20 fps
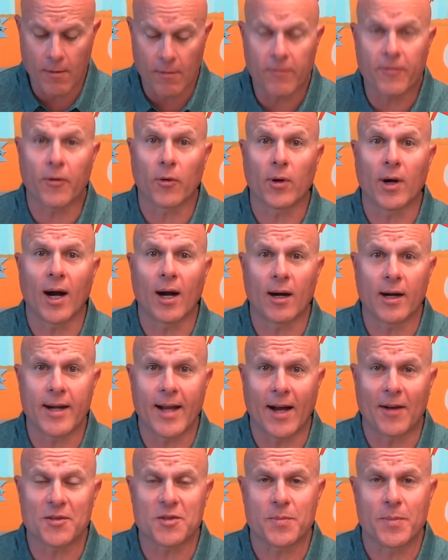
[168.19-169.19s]
For our
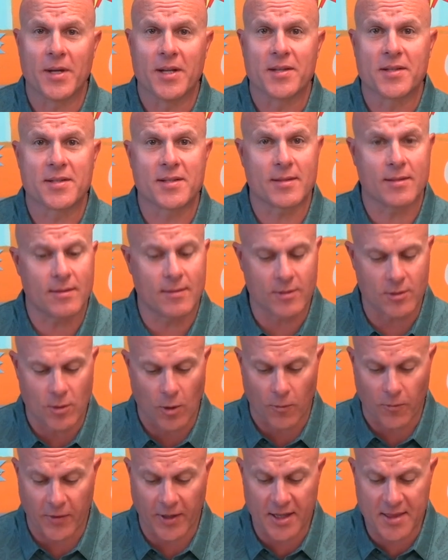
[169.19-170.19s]
announcements,
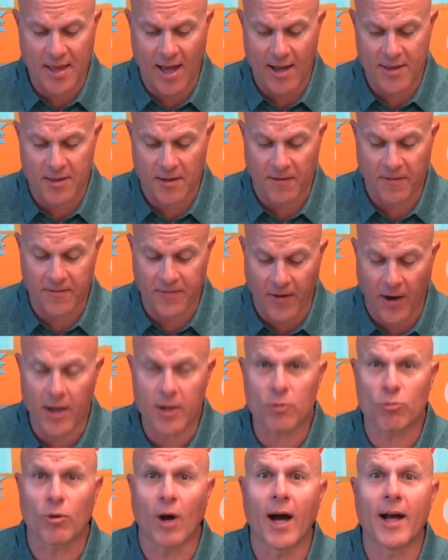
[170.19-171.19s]
don't forget that the
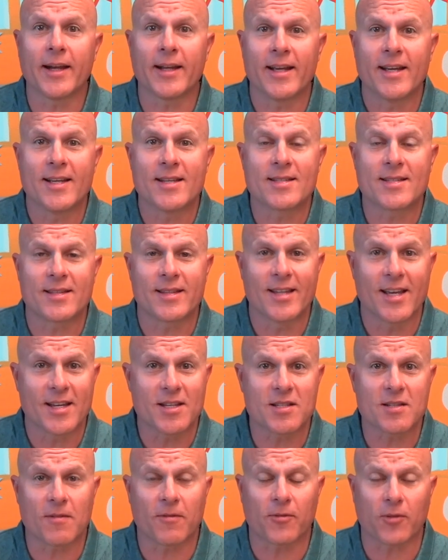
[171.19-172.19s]
fun run is
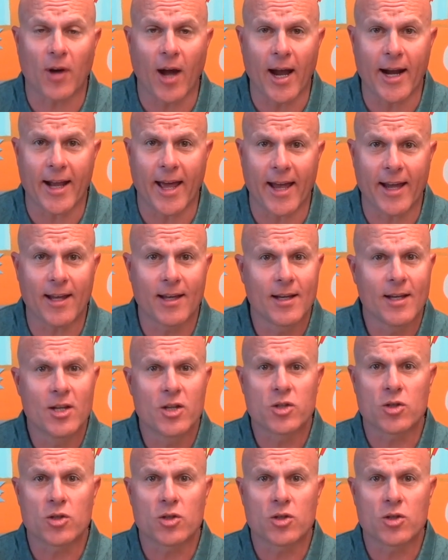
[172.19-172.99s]
this Friday,